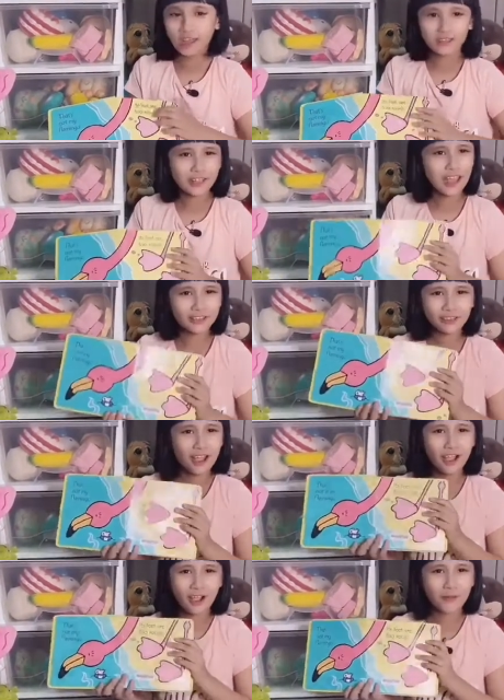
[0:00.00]
There's
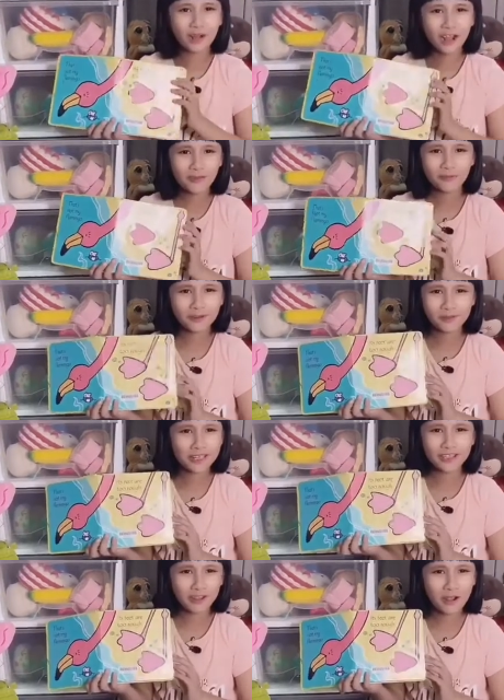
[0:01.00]
no more
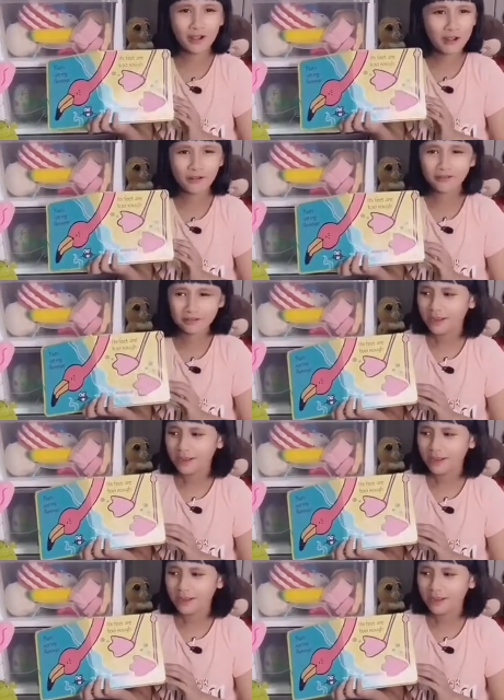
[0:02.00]
flamingo.